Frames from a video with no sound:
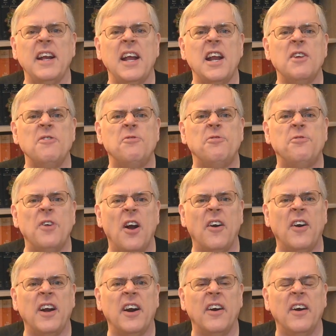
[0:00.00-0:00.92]
and
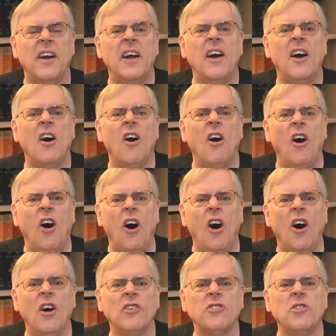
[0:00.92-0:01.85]
inferior,
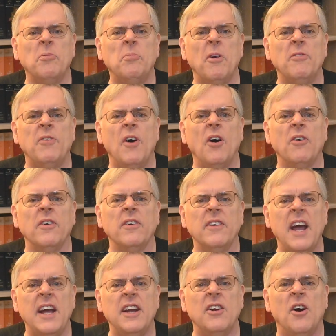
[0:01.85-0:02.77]
all to provoke
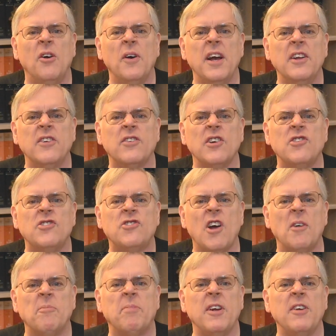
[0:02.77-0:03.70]
NATO into
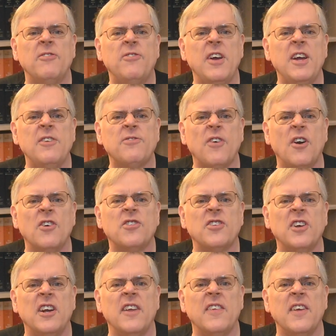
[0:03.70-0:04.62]
jumping feet
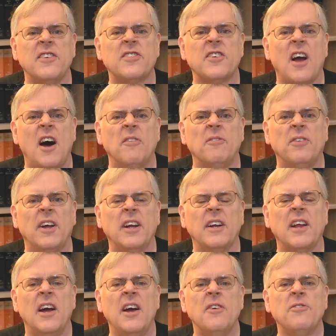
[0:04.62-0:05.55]
first into this
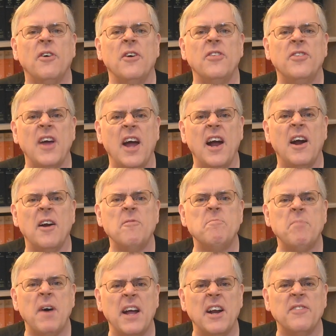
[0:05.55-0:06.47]
conflict for
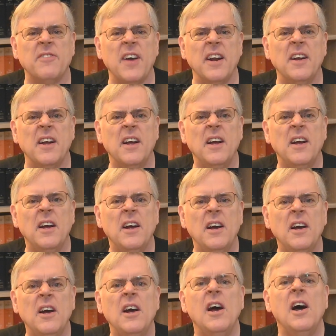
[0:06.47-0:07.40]
their benefit.
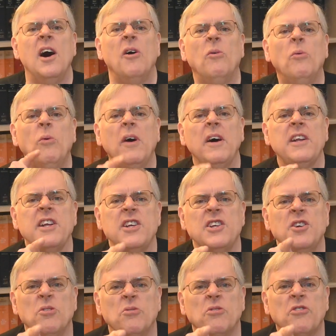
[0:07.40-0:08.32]
What do
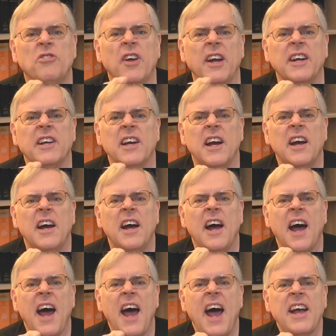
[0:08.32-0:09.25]
you think?
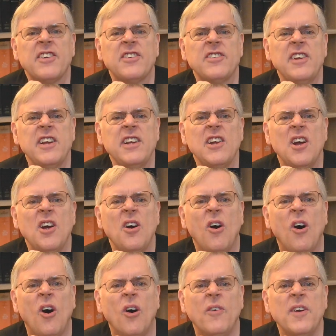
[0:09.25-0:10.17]
Accident
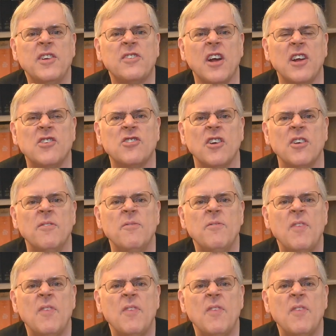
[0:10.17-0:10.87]
or intention?